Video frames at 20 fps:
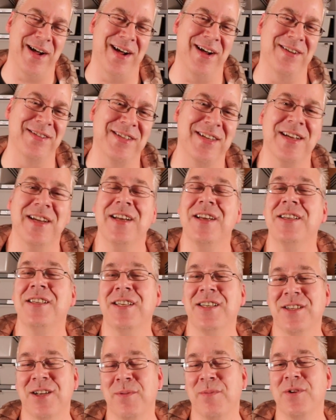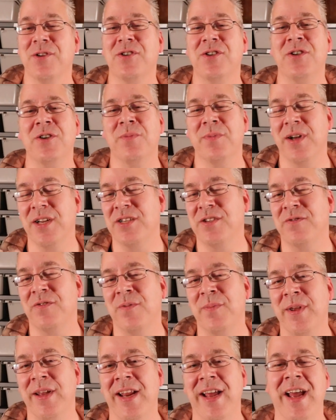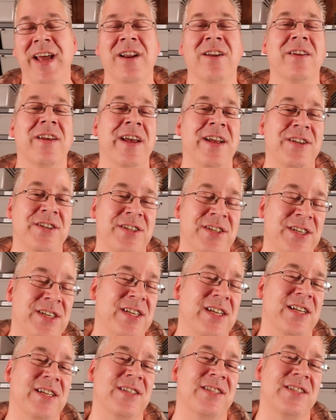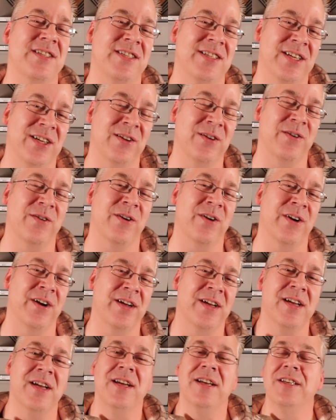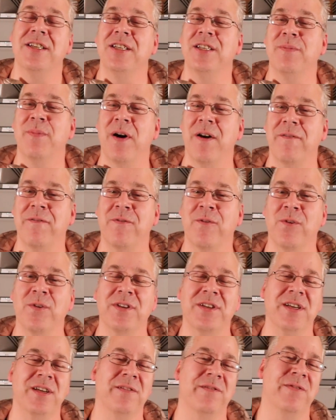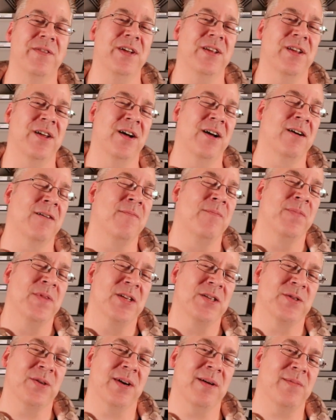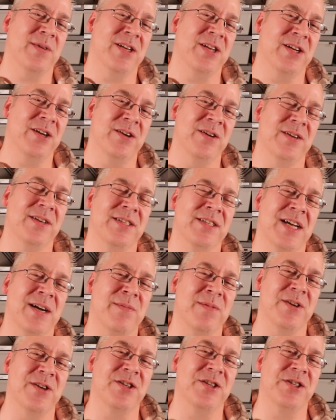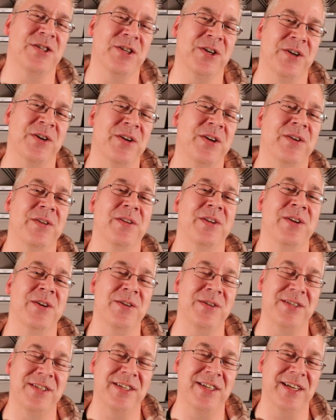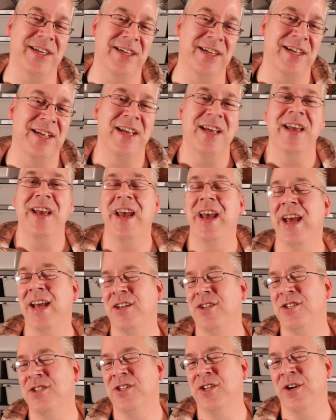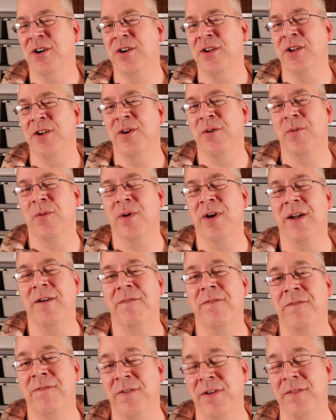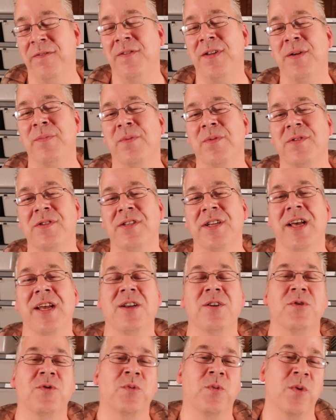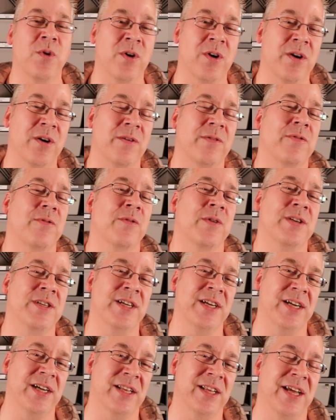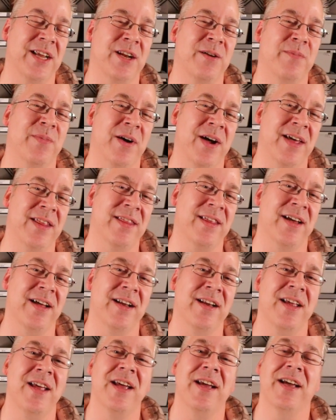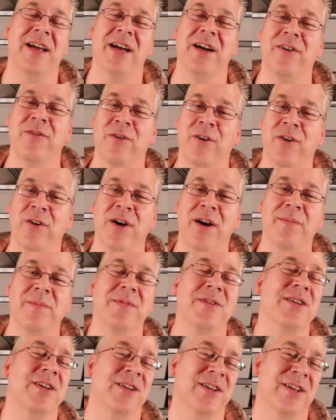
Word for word: pounds. She's almost almost too much for me to handle and she is still growing. She's about 14 feet long. So what I'm gonna do is I'm gonna show you Lucy and show you what a 50% dwarf reticulated python can grow up to